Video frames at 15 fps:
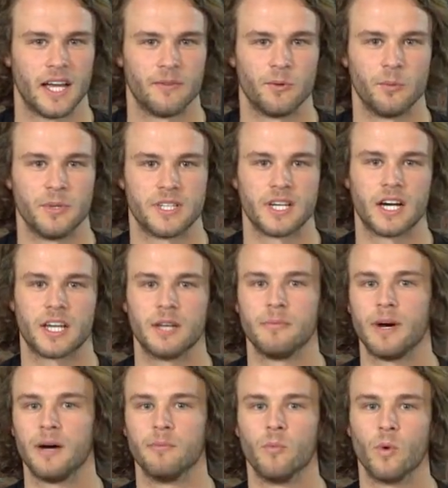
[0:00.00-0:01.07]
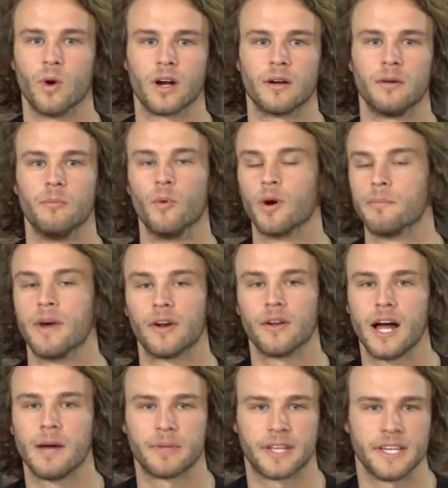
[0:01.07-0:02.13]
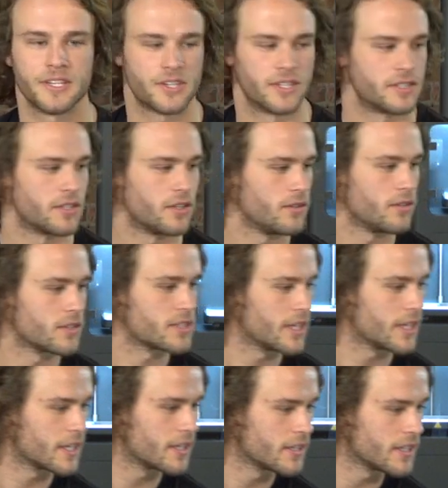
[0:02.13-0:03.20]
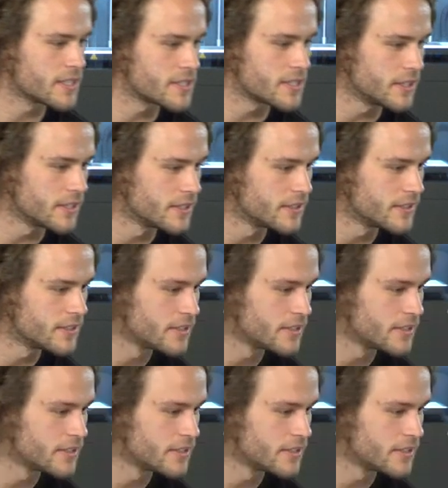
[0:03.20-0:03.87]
we'll be talking about more metal applications. Oh, it looks like, let's see.